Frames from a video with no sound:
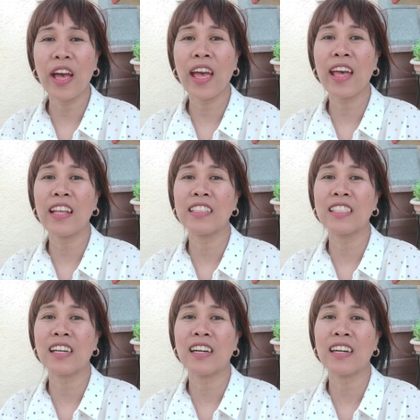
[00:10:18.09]

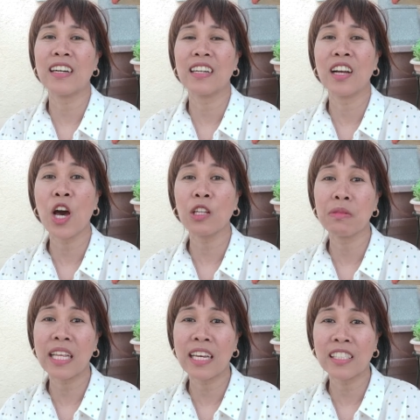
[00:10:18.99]
and uh,
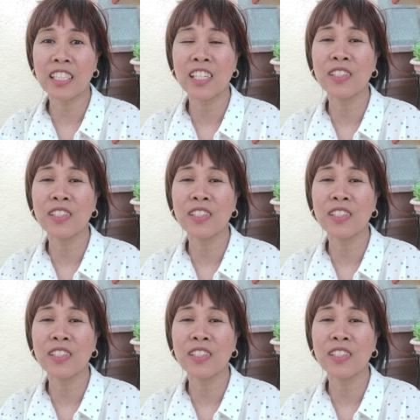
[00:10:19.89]
God bless